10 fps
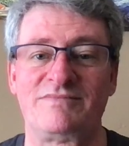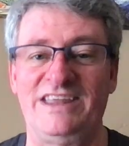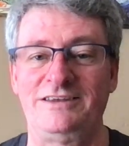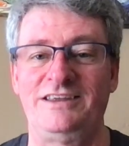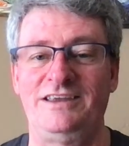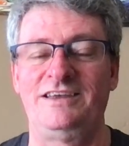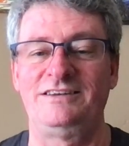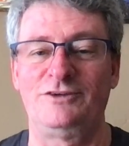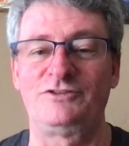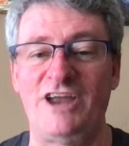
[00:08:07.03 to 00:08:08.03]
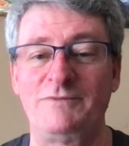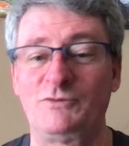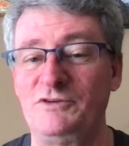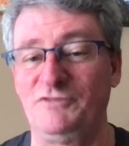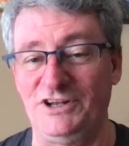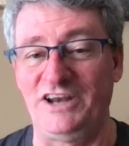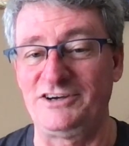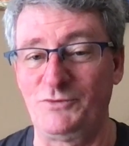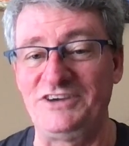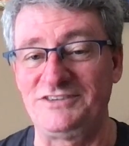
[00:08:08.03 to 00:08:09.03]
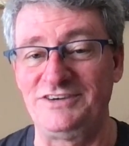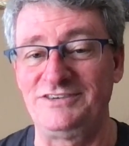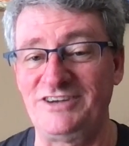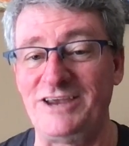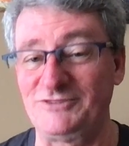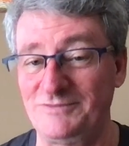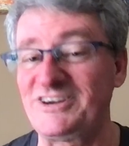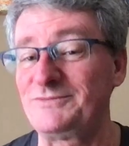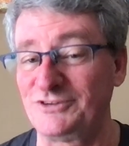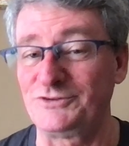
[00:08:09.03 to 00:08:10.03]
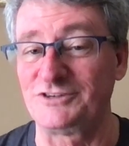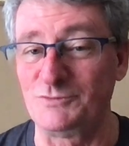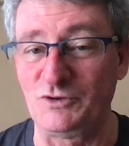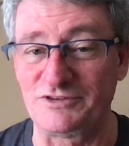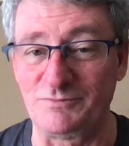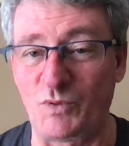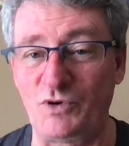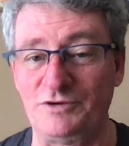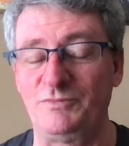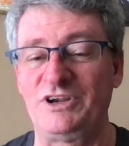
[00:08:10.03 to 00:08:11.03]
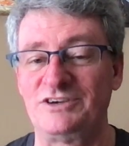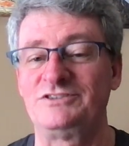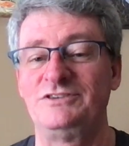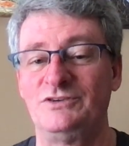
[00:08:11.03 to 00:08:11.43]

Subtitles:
In those times when you feel like you're wasting your time, sometimes those are the most important because